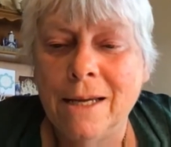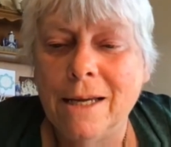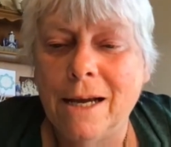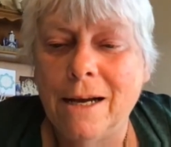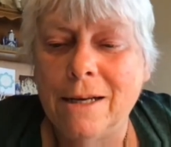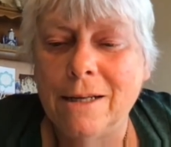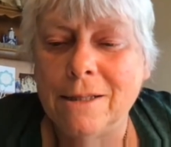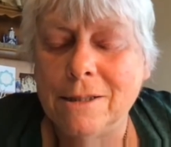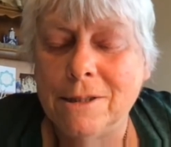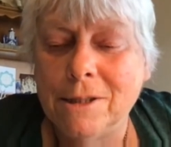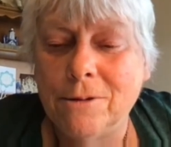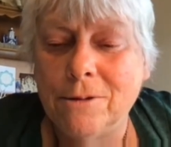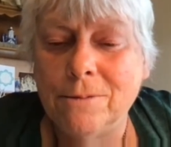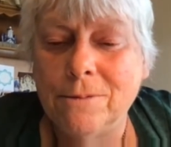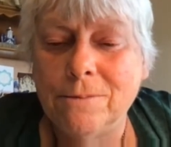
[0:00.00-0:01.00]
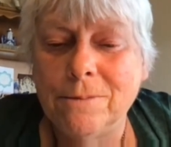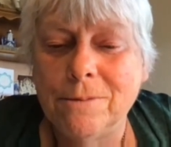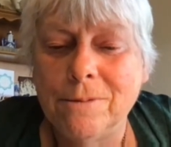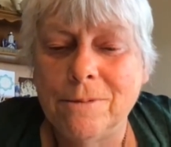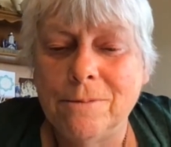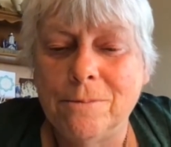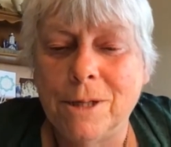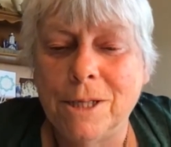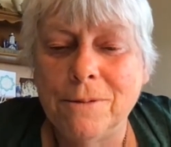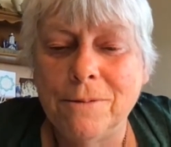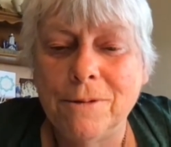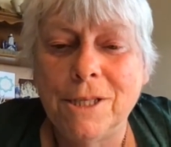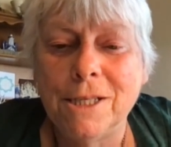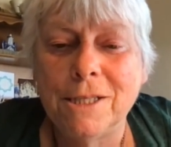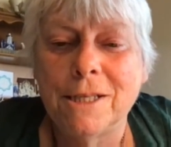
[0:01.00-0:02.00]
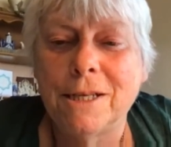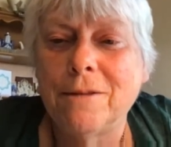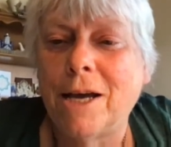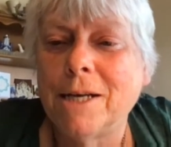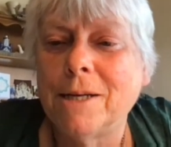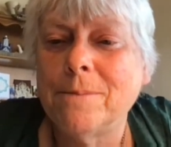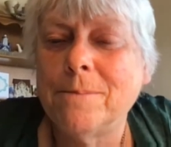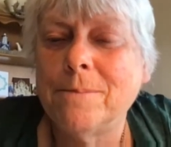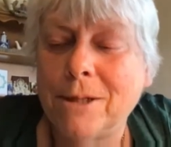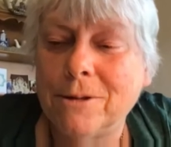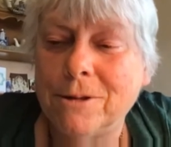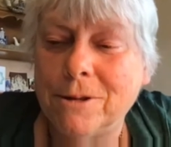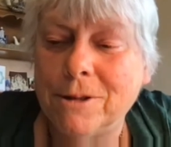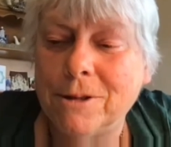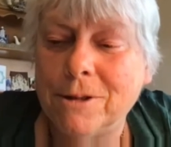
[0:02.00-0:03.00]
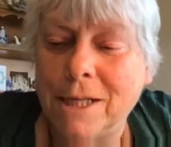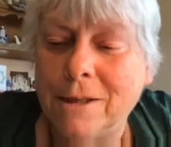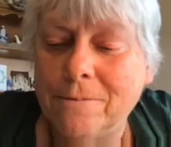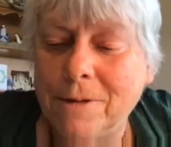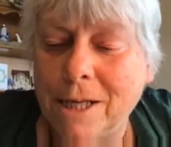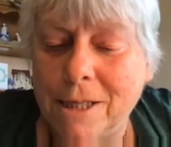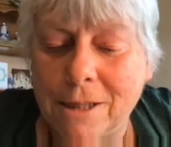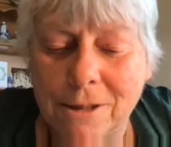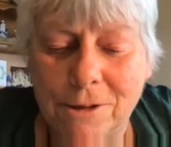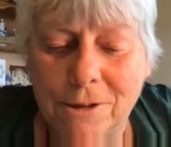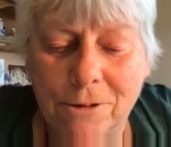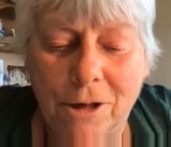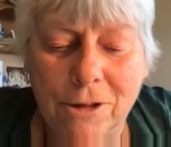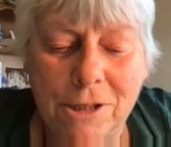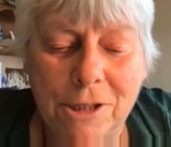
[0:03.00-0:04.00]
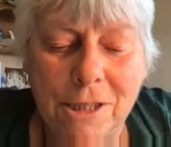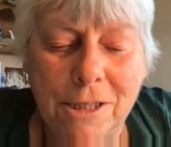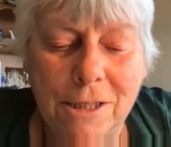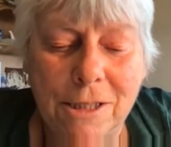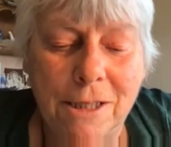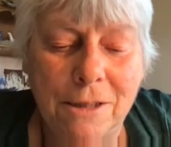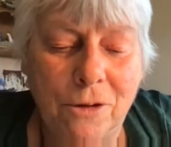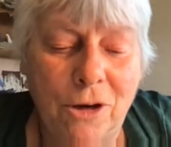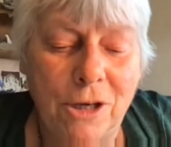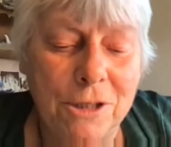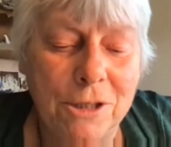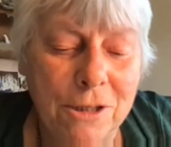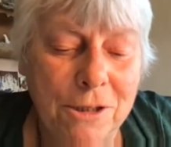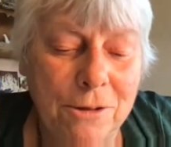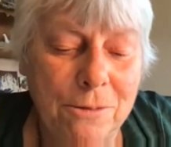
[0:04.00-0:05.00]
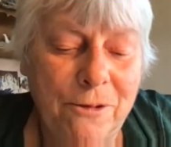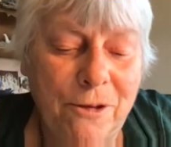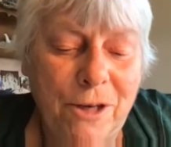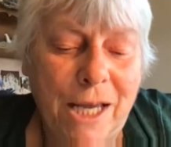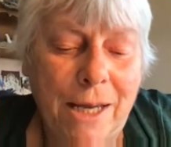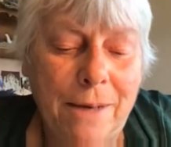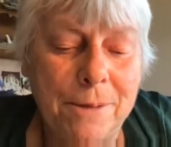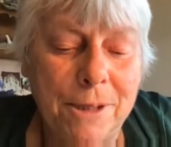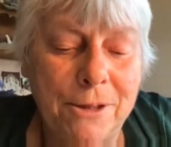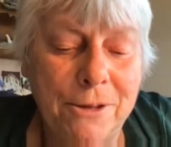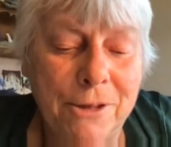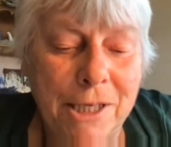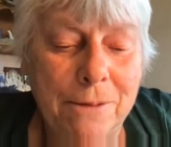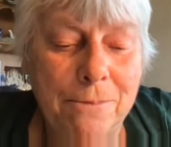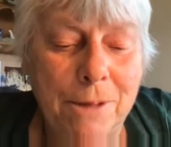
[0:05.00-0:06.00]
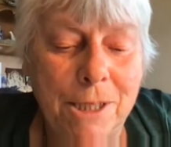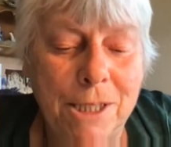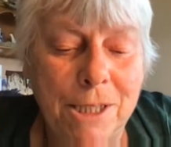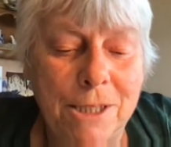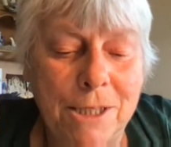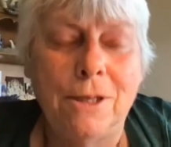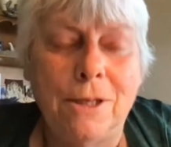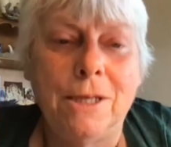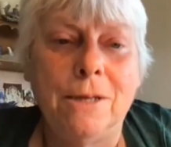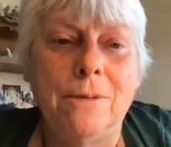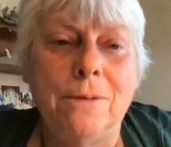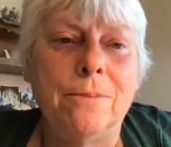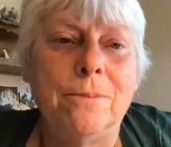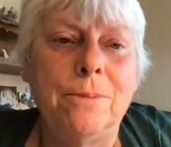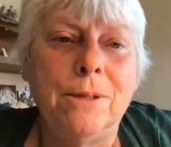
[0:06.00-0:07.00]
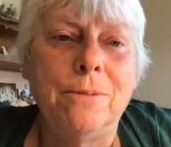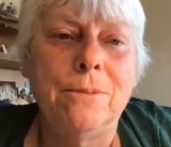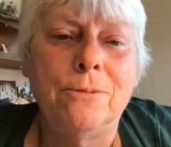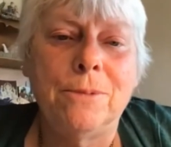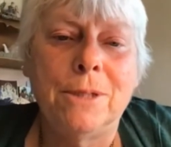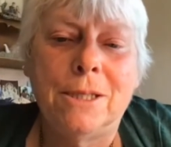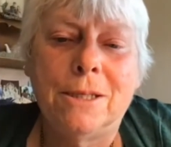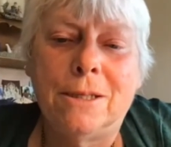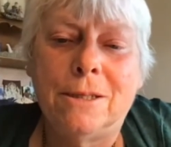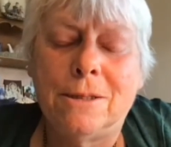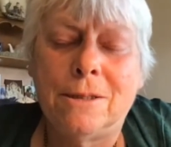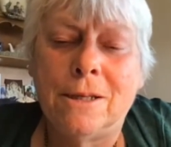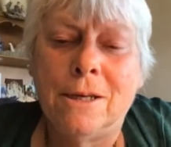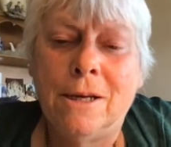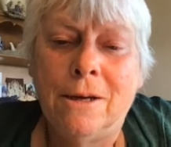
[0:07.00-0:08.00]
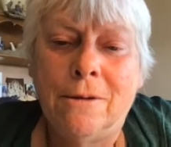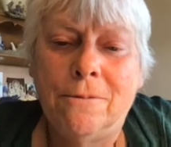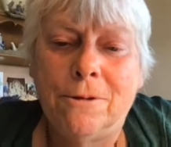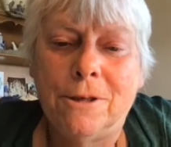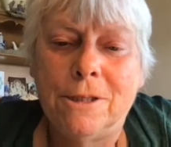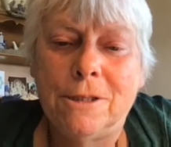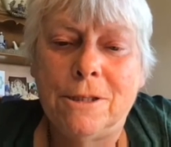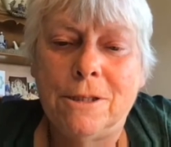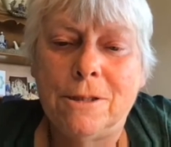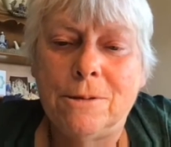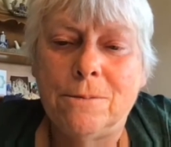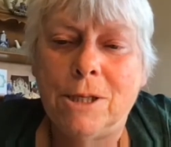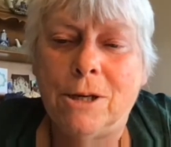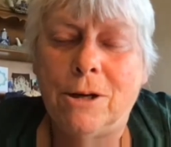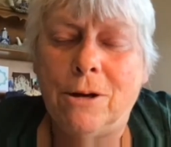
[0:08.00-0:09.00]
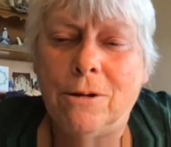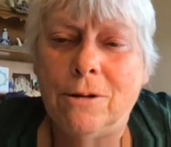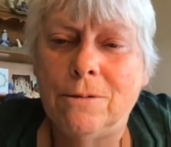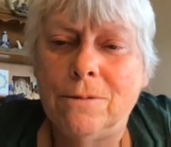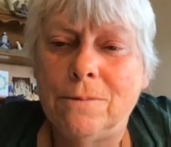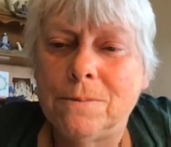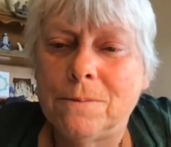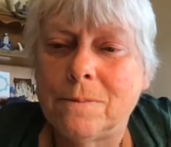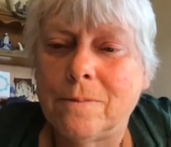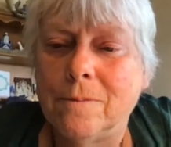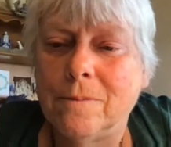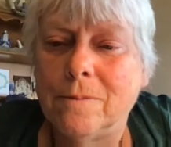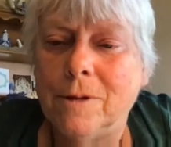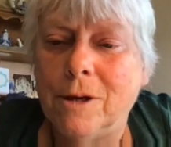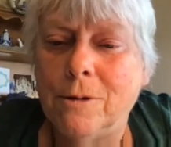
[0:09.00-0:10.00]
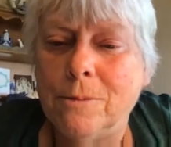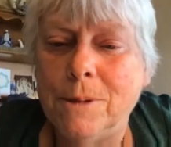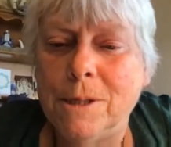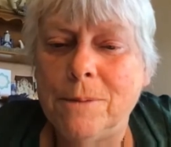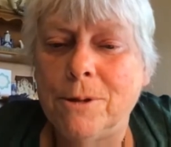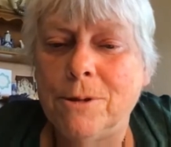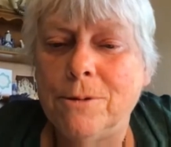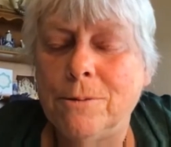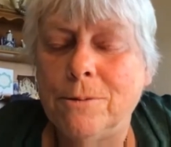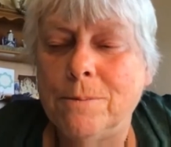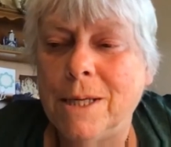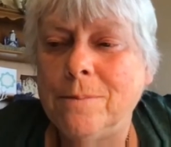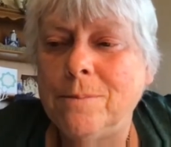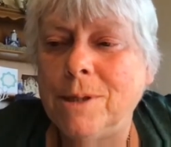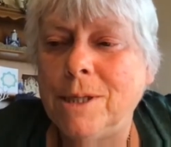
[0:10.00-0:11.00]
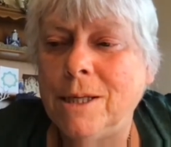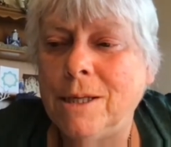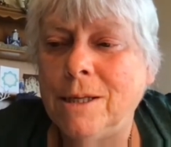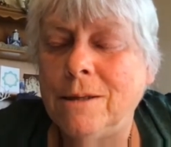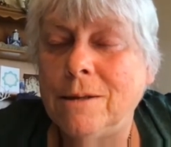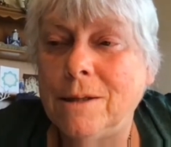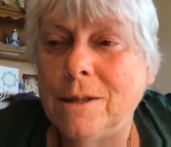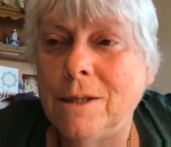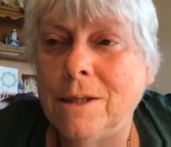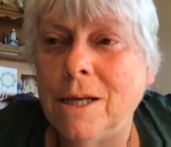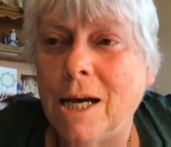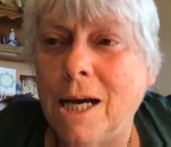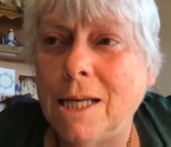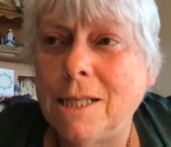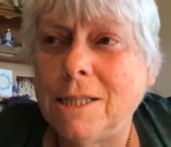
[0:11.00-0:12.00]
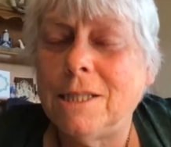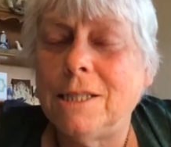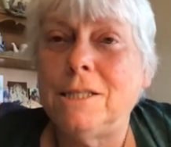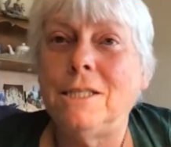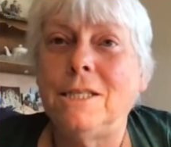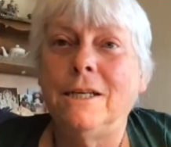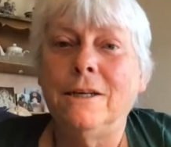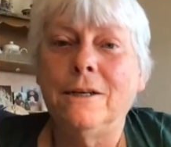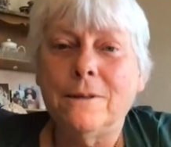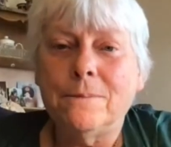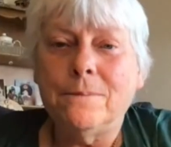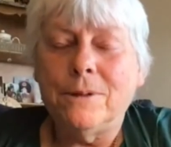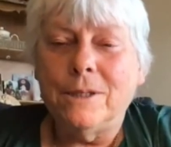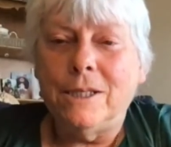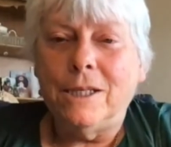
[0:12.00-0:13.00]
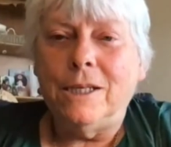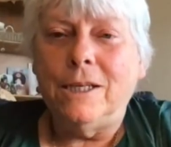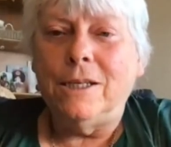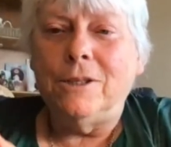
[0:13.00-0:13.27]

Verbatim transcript: uh, so one of the things I like about learning Vedic astrology is it enlarges your vocabulary and ways to think about people because, for instance, we all know people who may be not terribly